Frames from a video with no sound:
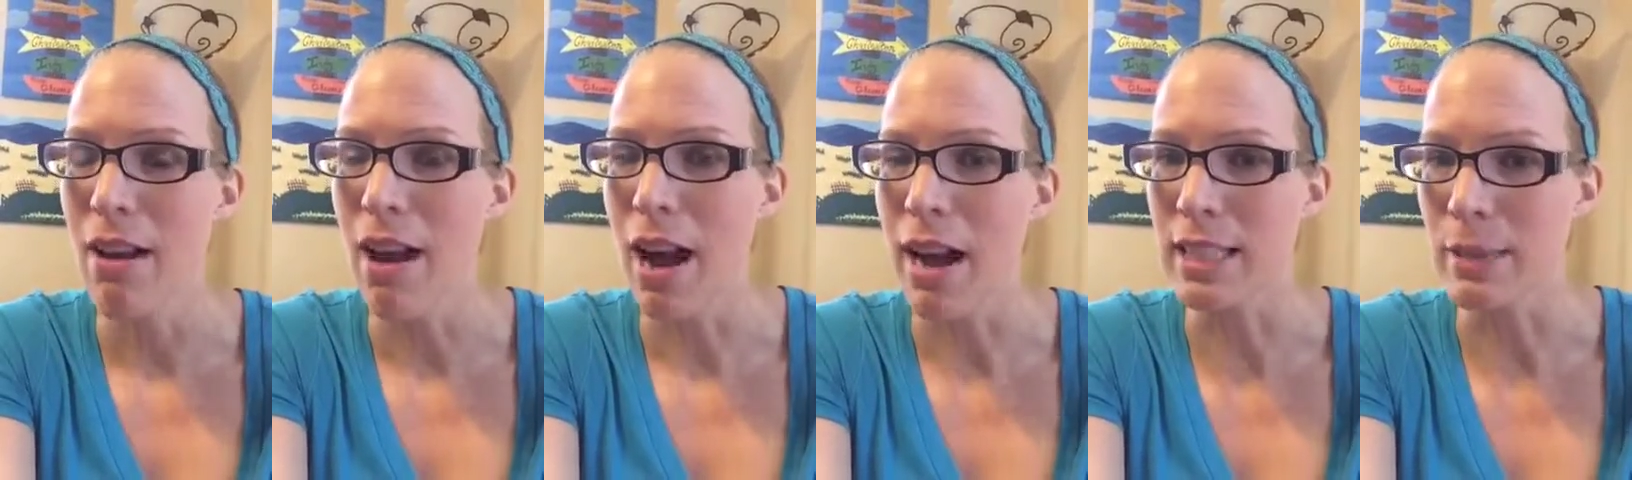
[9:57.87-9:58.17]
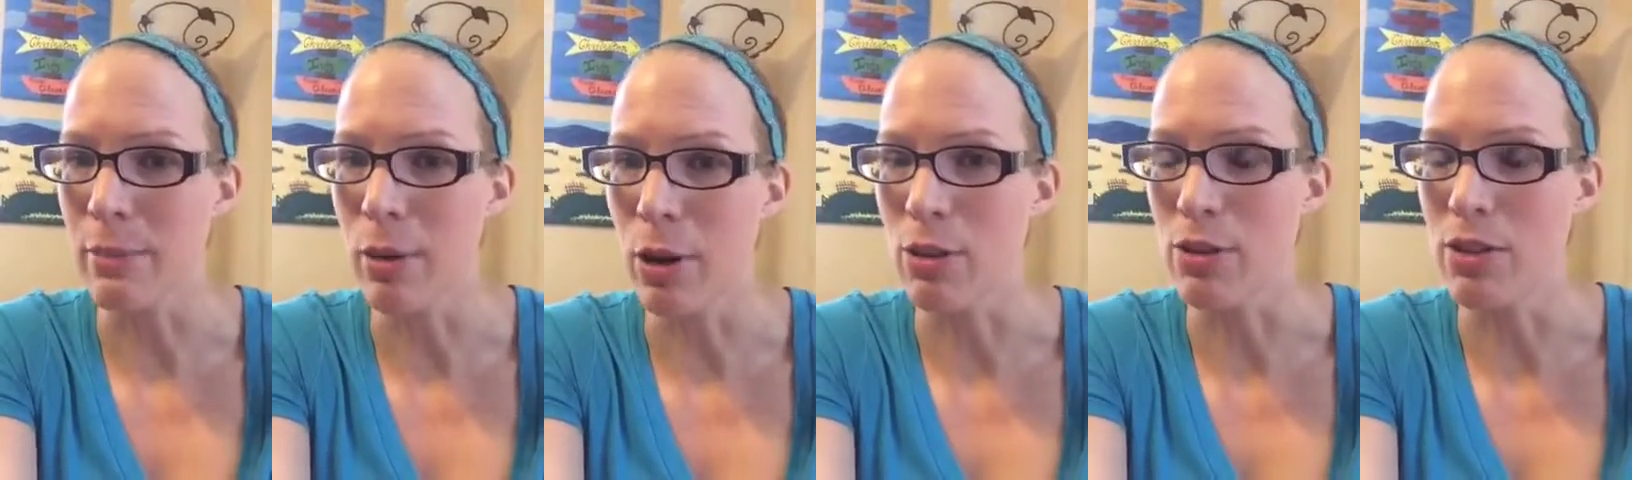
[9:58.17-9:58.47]
as
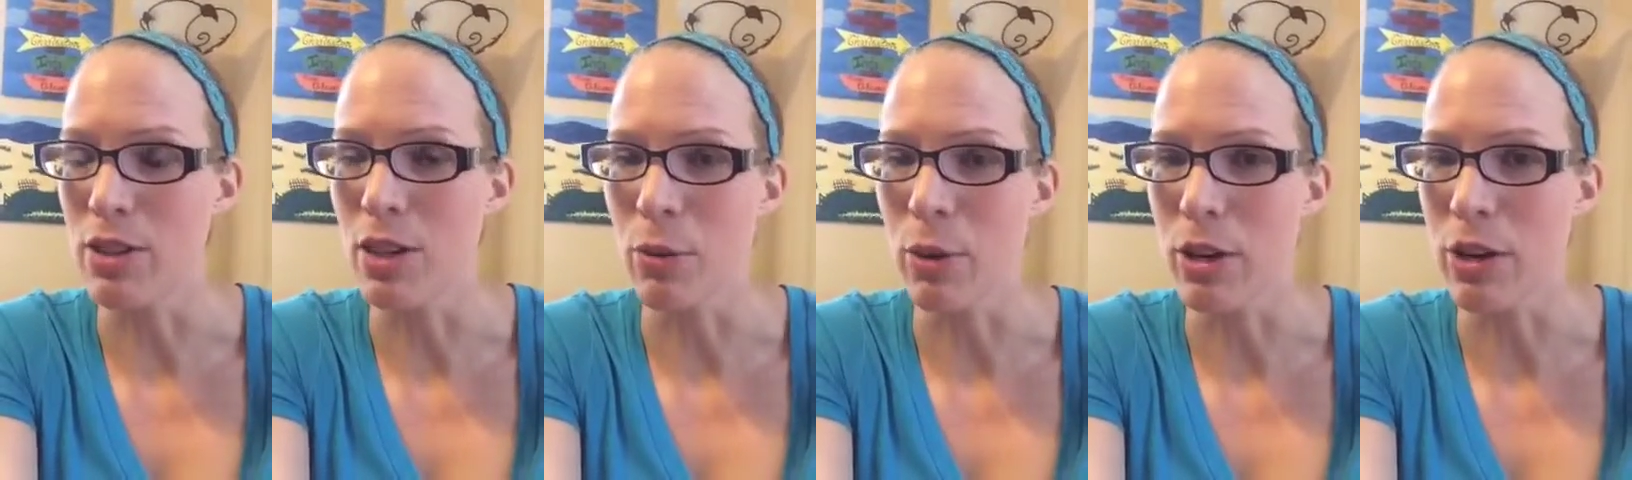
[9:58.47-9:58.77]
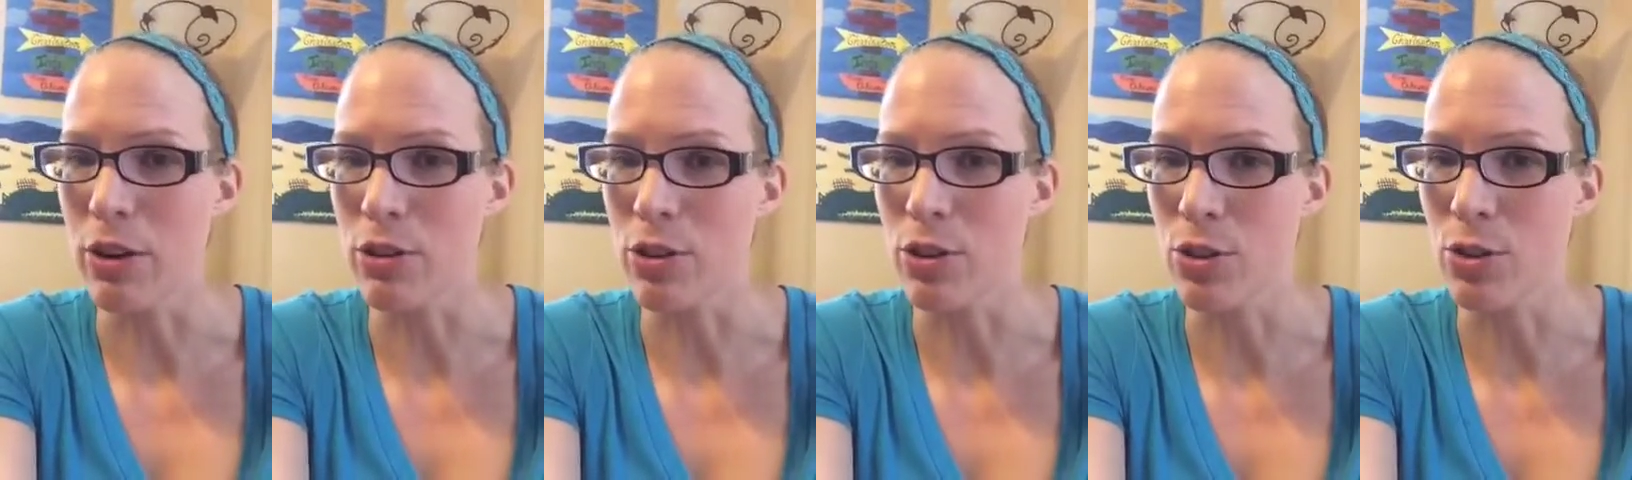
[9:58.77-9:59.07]
opposed to when
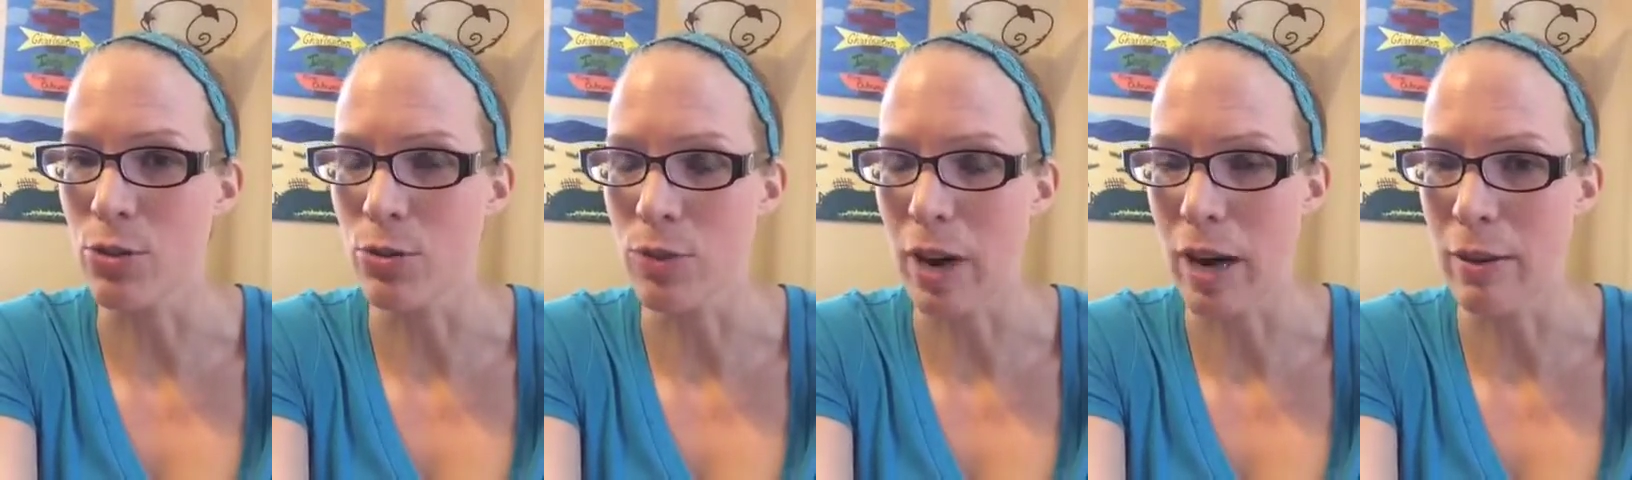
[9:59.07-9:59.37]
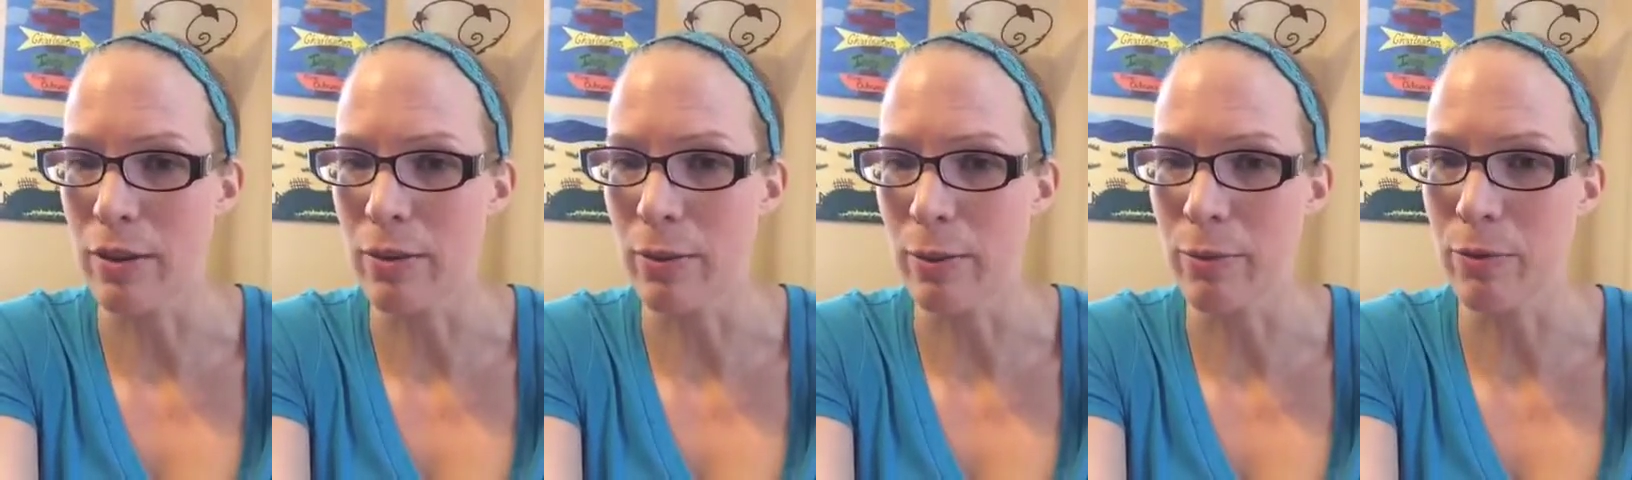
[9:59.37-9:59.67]
you're just
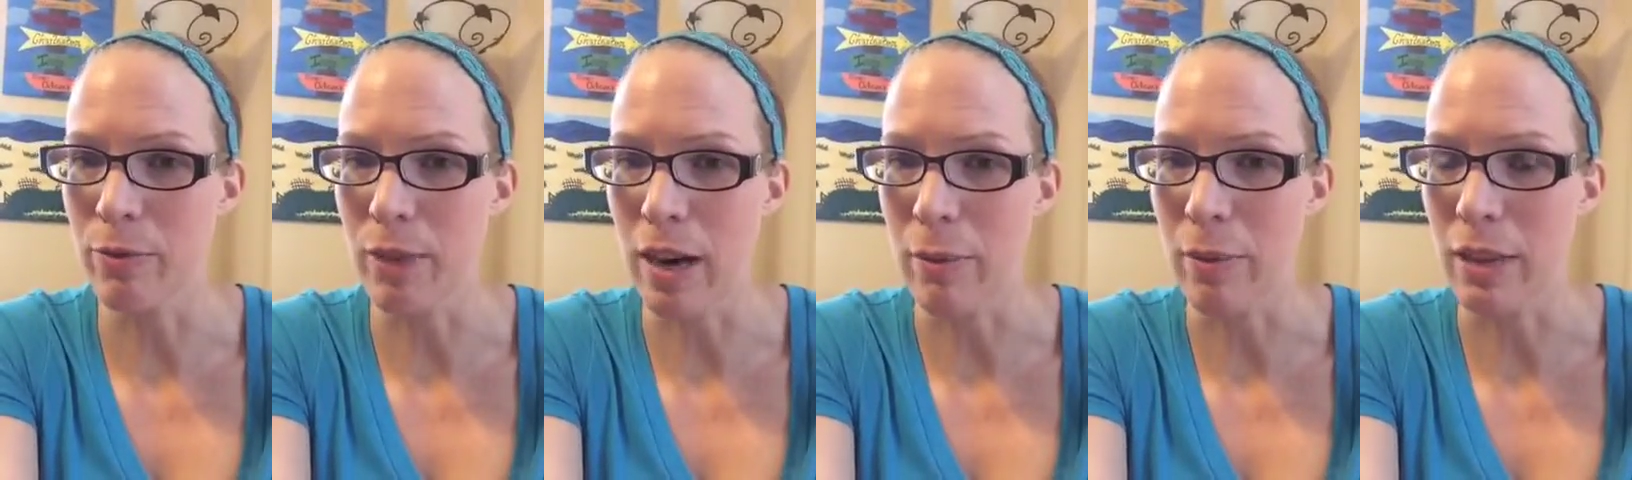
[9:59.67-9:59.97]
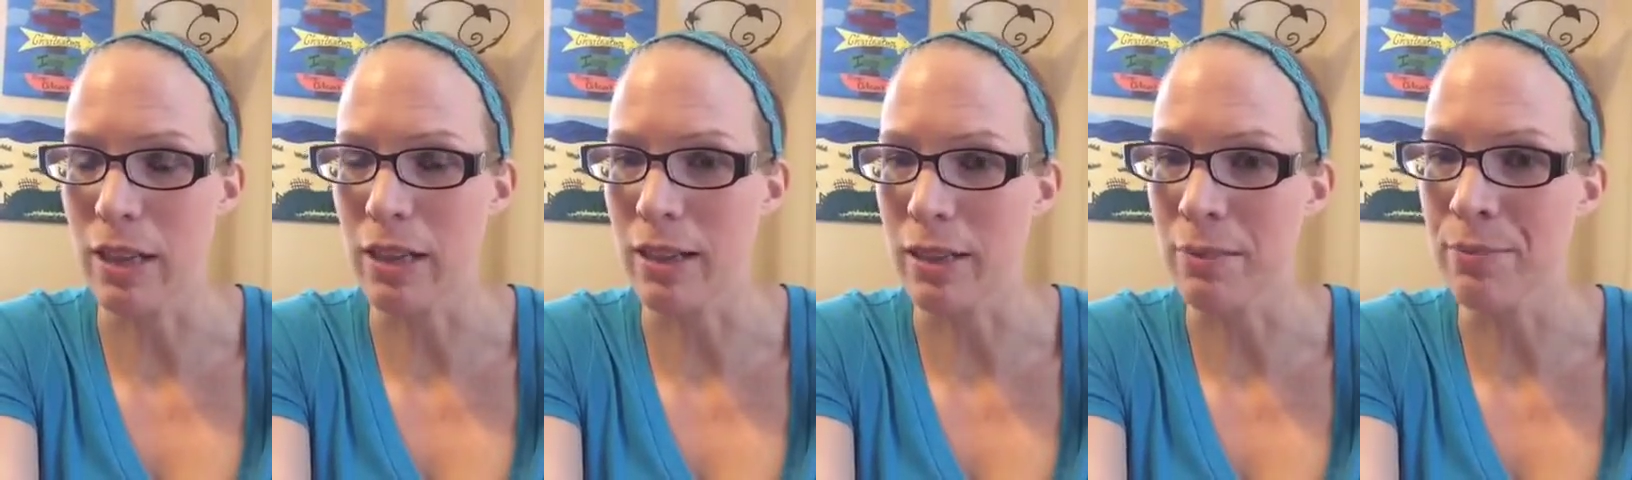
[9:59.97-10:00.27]

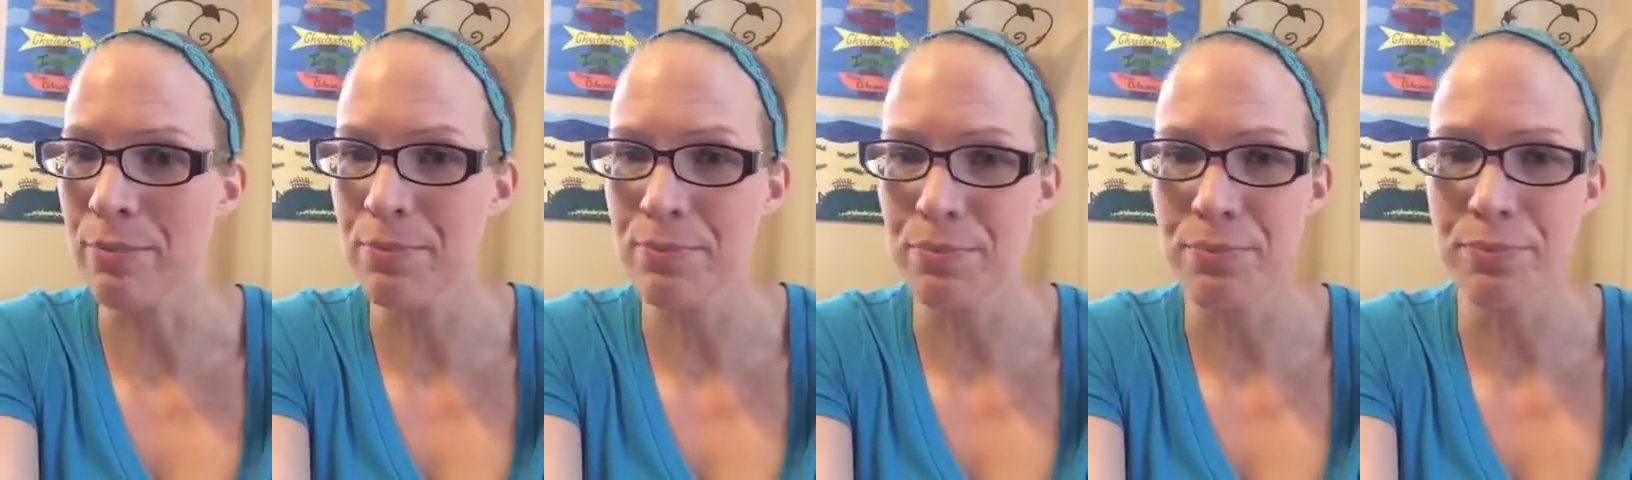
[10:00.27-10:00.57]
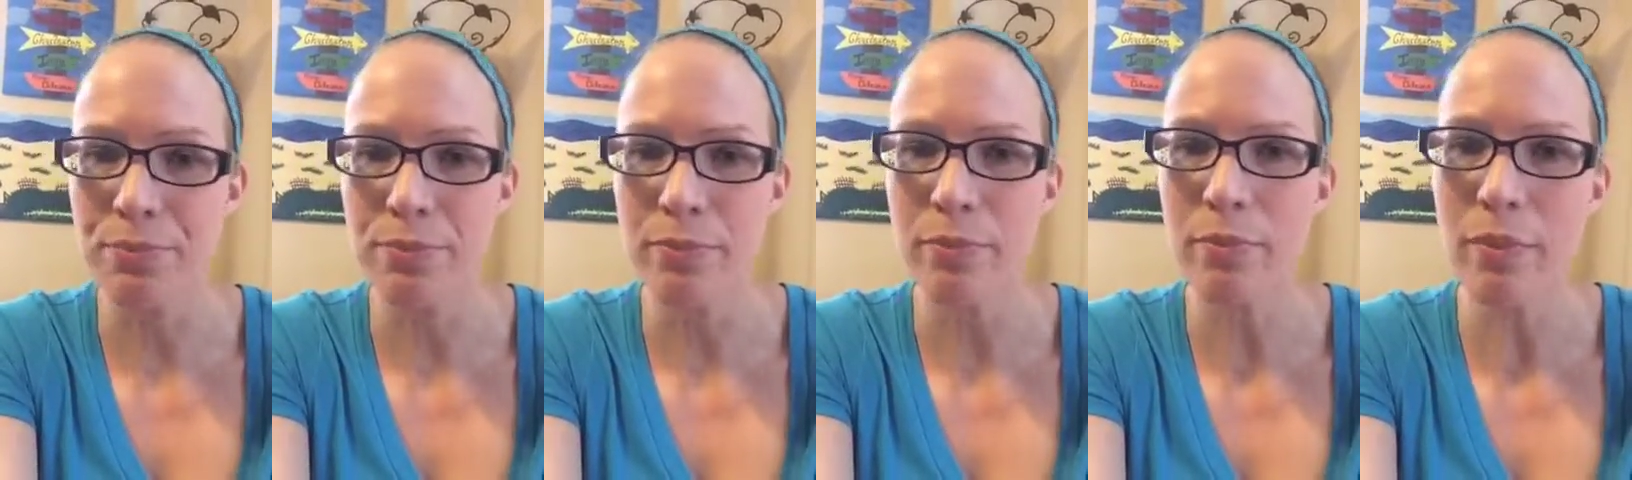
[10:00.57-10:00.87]
rambling on.
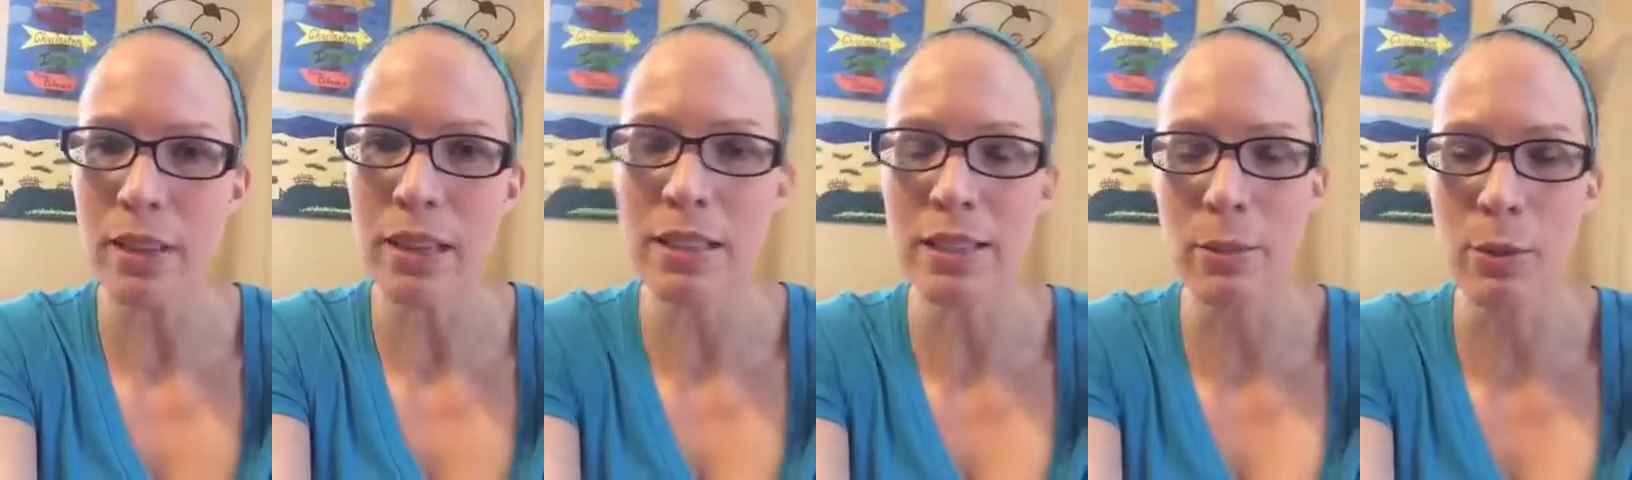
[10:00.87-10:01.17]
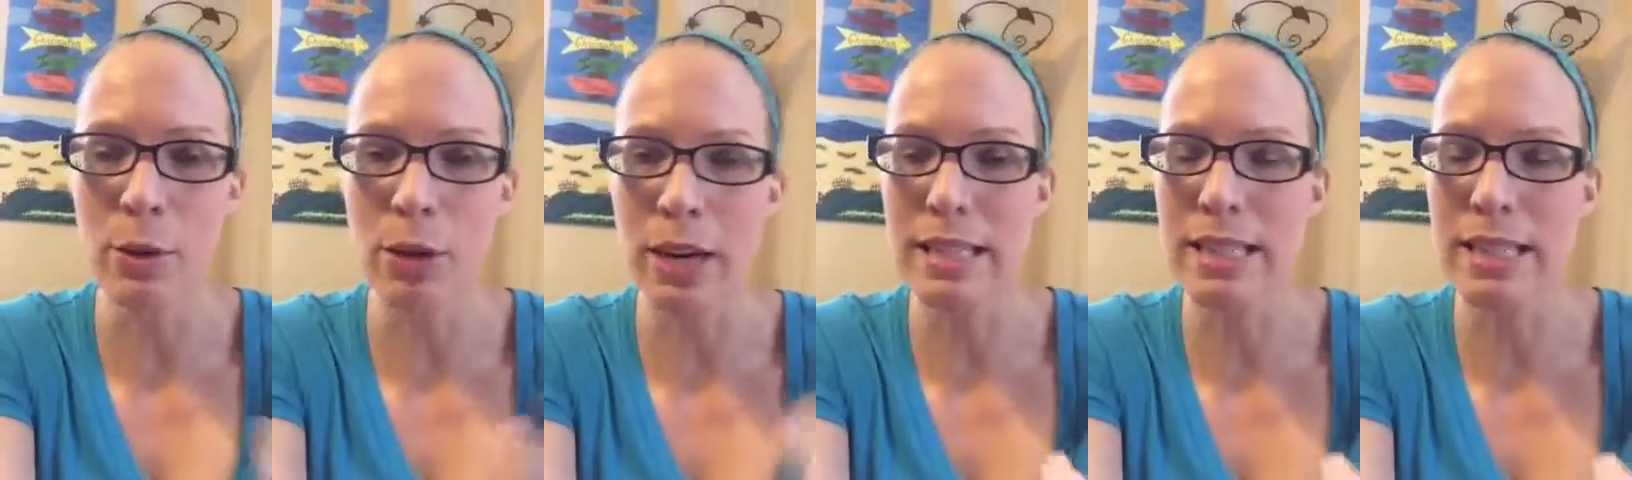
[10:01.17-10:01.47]
some great